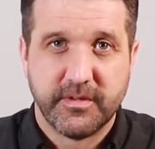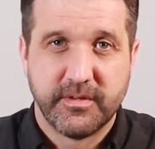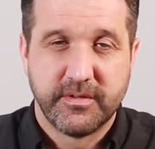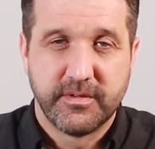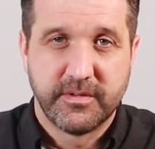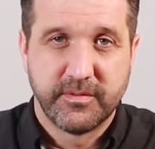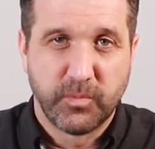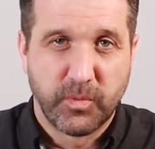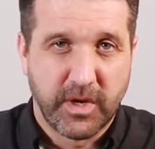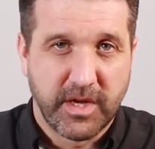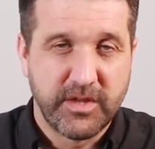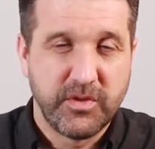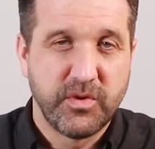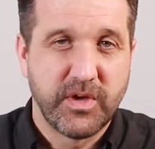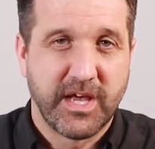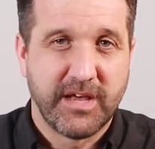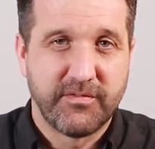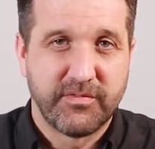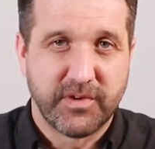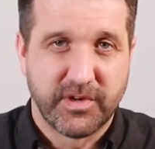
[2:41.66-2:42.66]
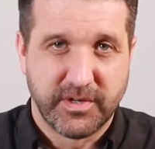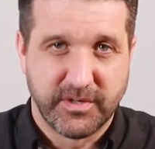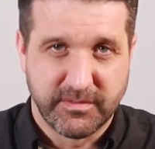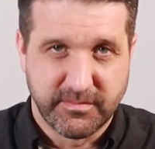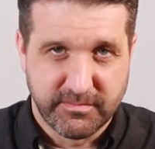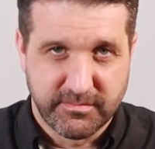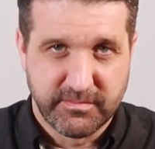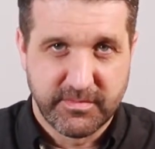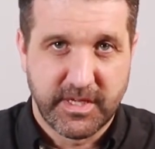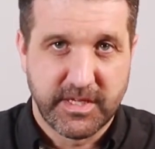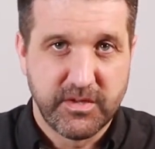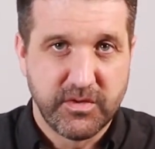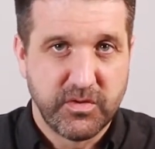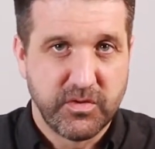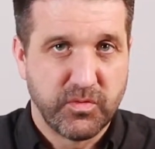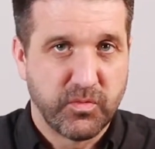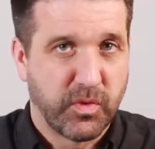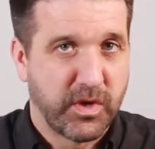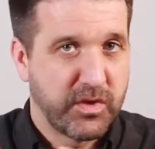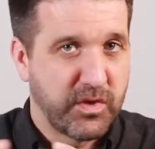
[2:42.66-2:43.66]
what you have learned,
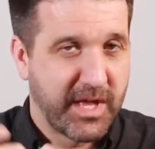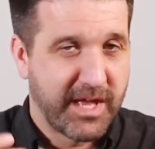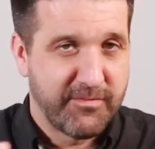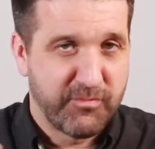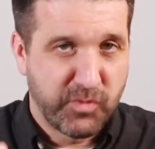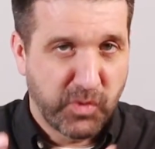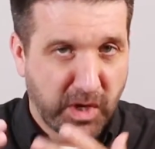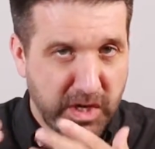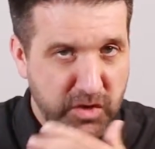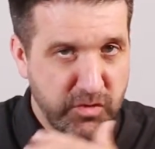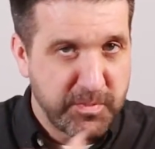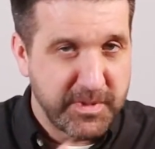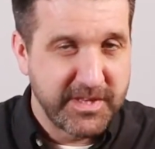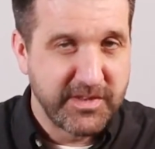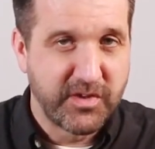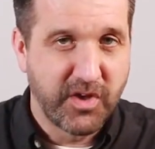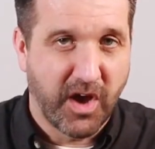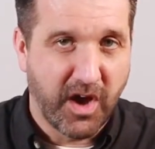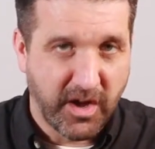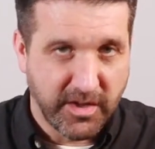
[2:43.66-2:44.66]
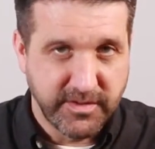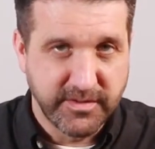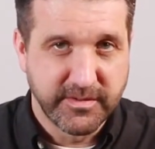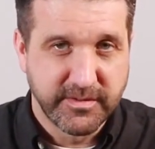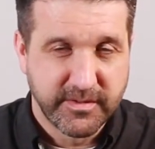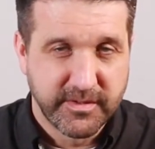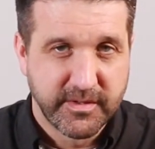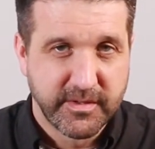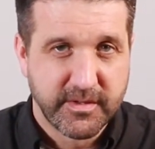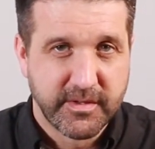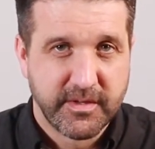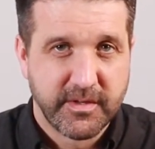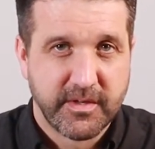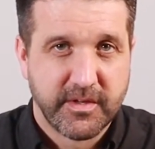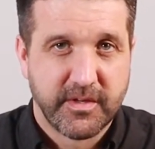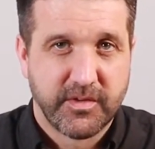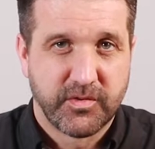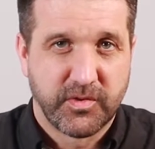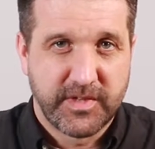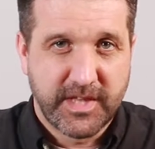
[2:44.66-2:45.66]
what you've been taught.
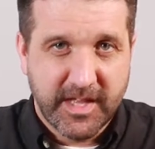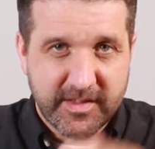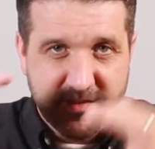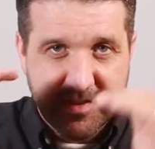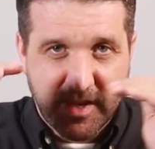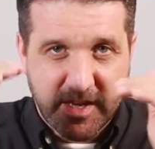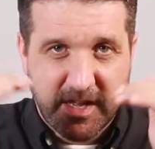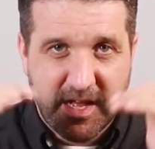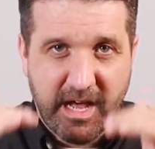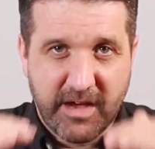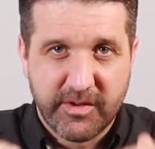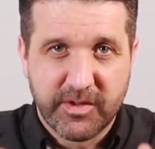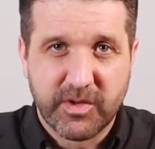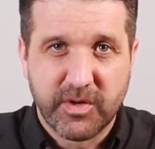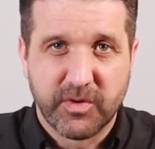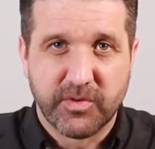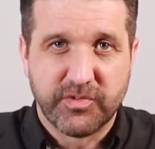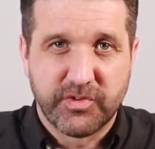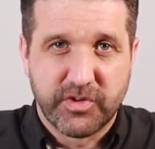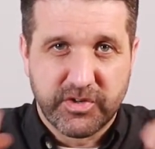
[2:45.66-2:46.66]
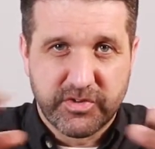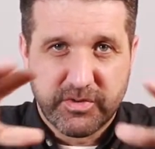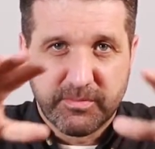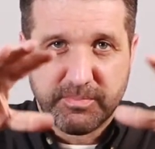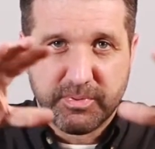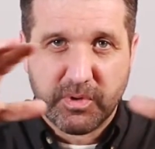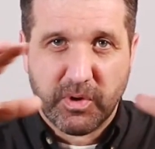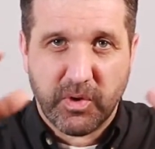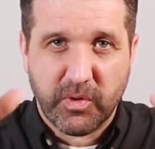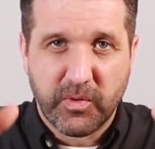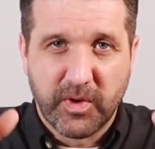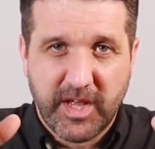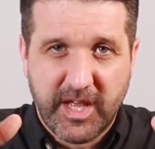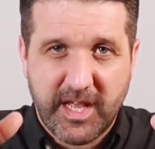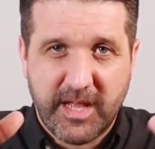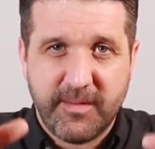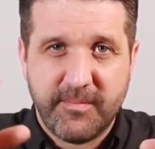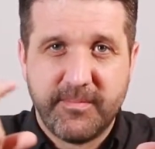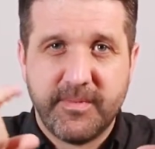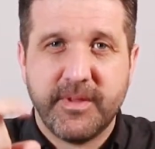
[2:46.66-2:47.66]
So that's kind of how it goes. There's a
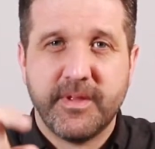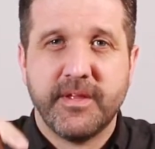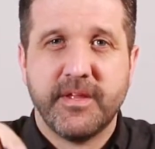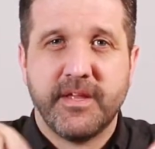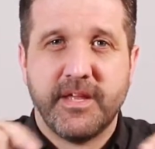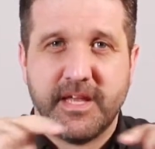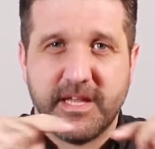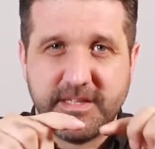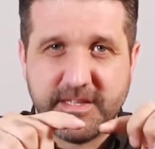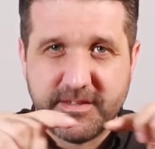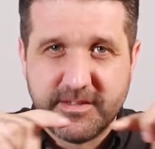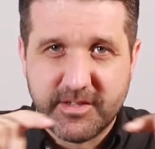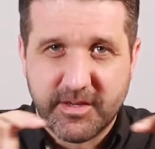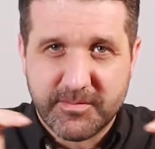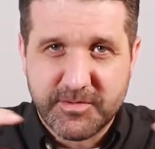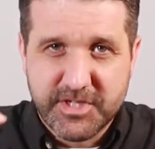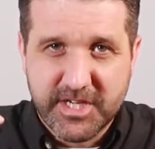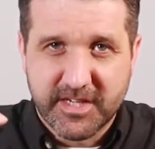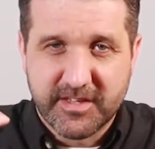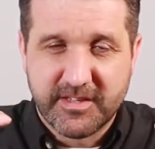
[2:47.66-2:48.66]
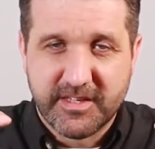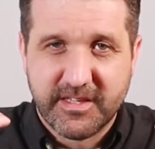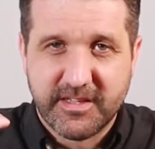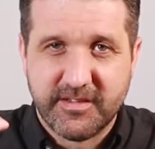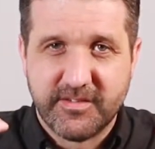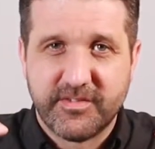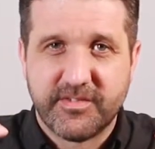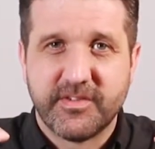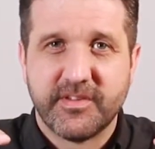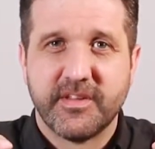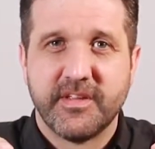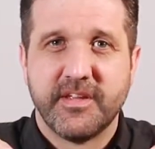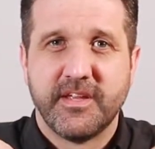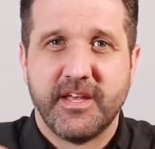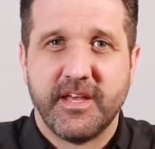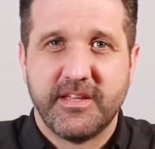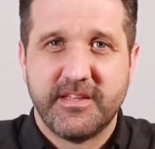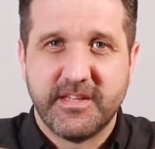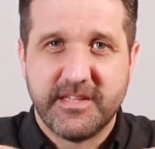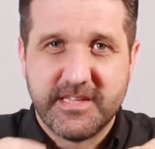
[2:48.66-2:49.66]
program, and then the objectives,
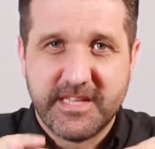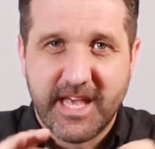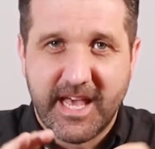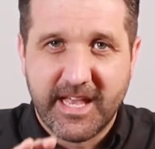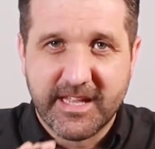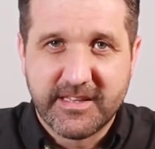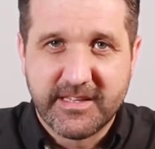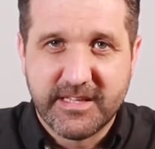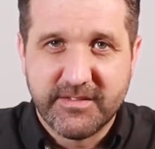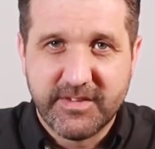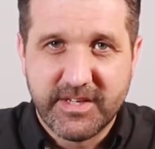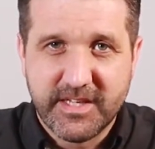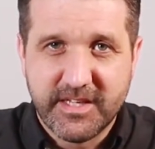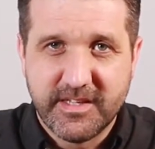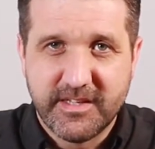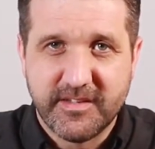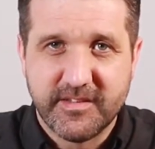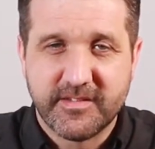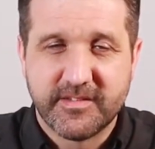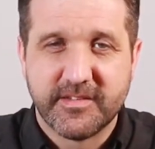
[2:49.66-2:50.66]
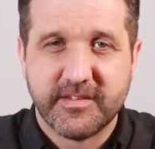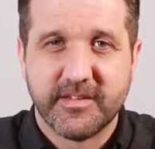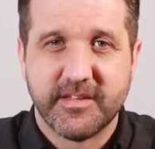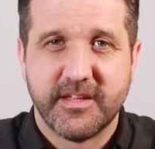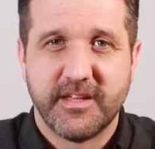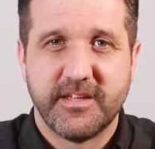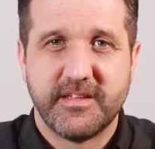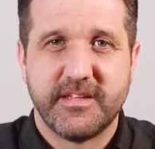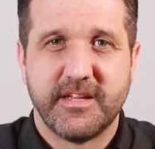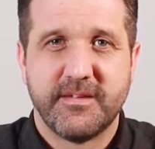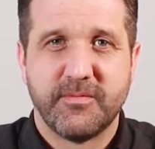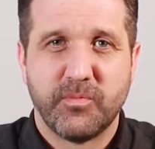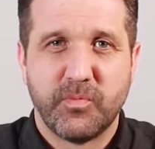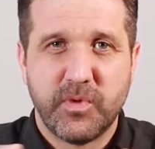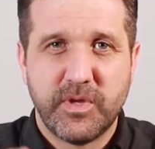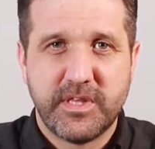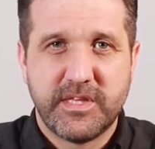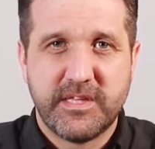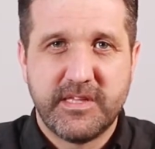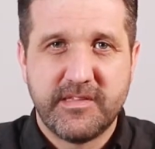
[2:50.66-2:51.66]
and then the activities, and then
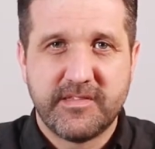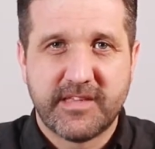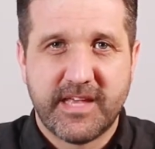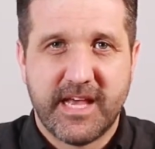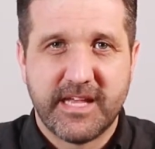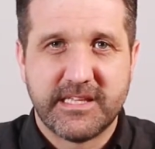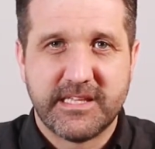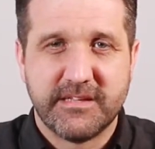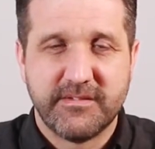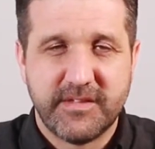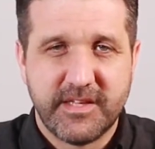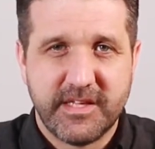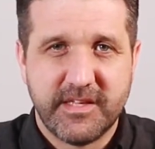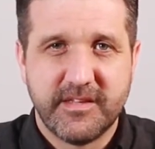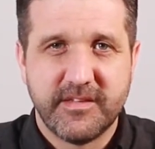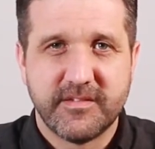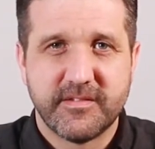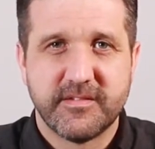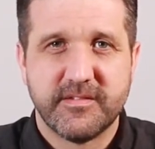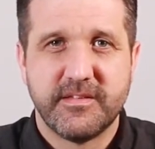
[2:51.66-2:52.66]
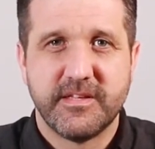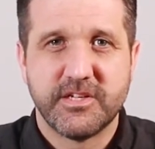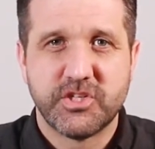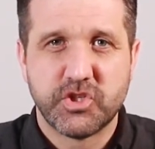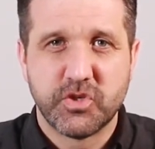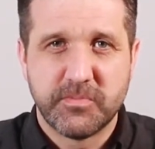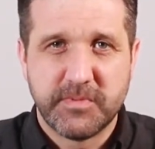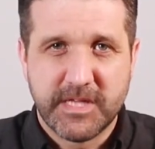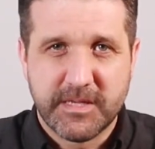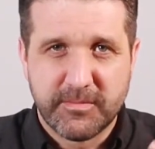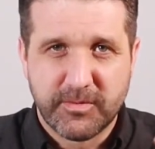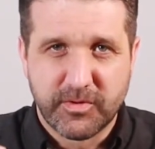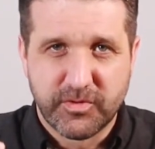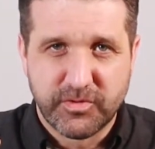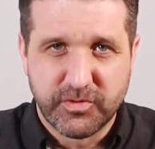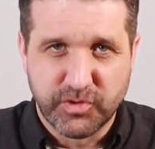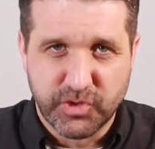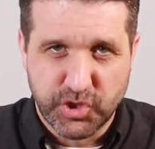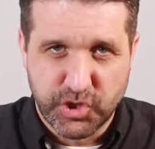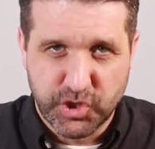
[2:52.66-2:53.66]
with these activities, they should be able
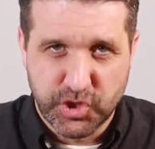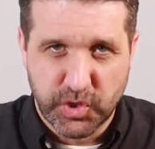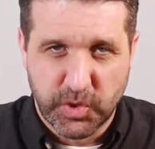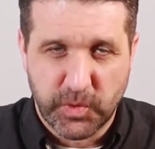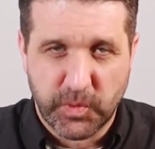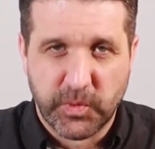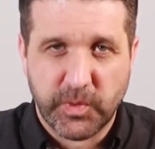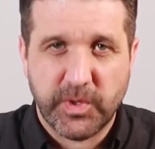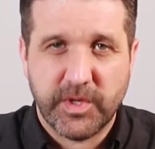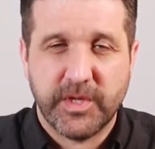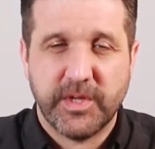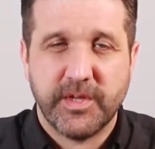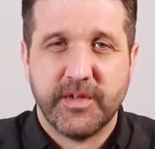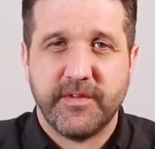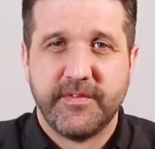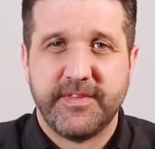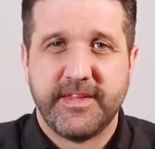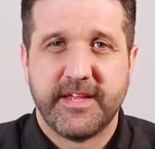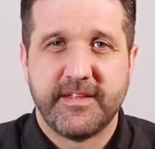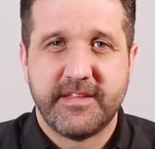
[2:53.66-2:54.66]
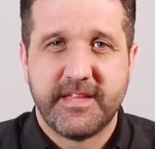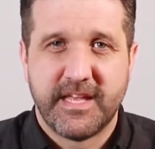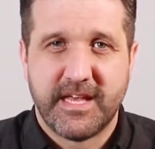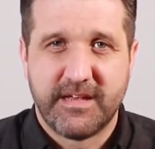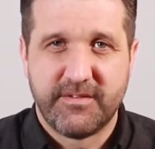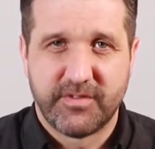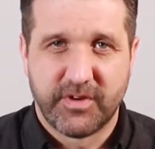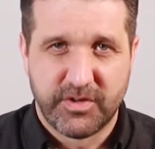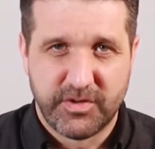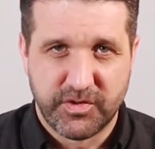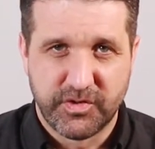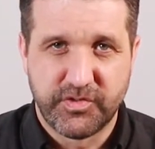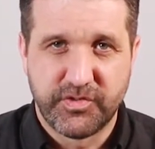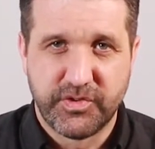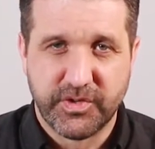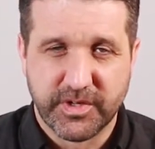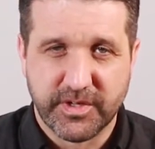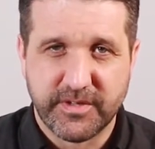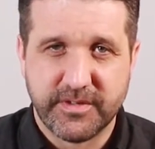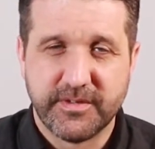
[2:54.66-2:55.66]
to show that they have
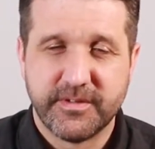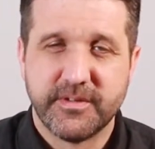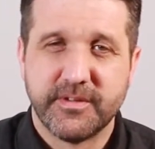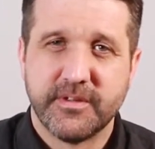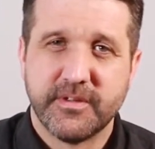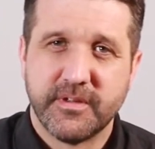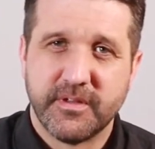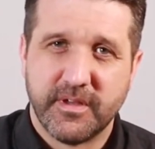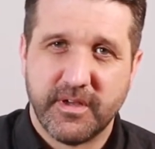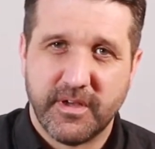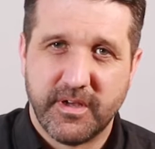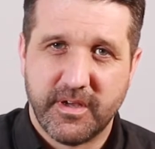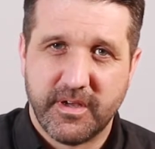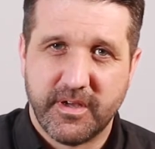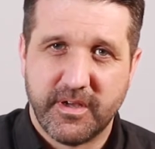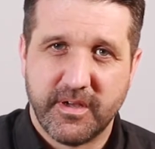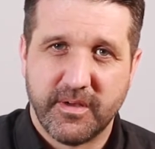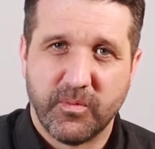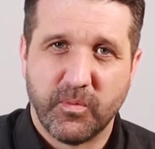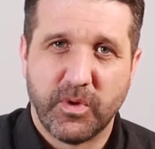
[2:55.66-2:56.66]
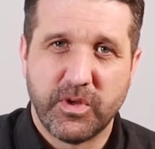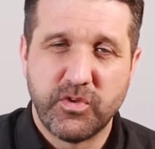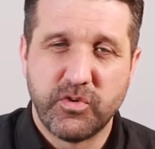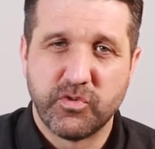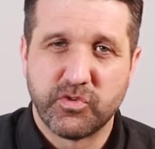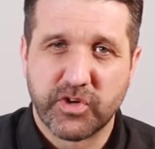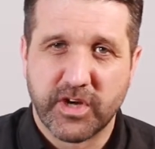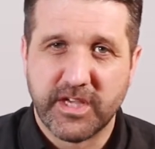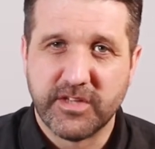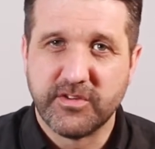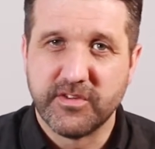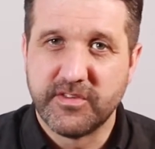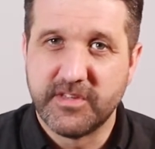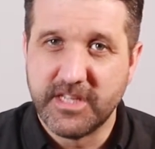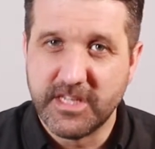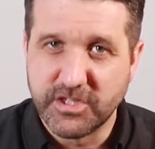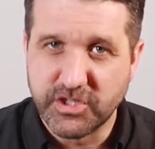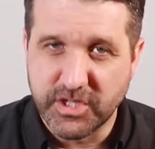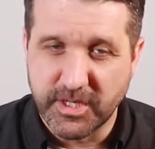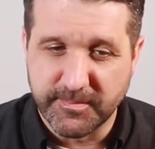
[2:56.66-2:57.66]
understood what you're trying to
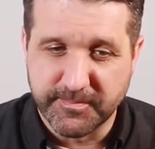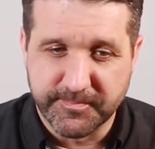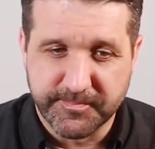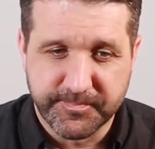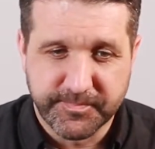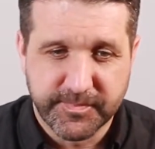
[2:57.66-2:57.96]
teach them.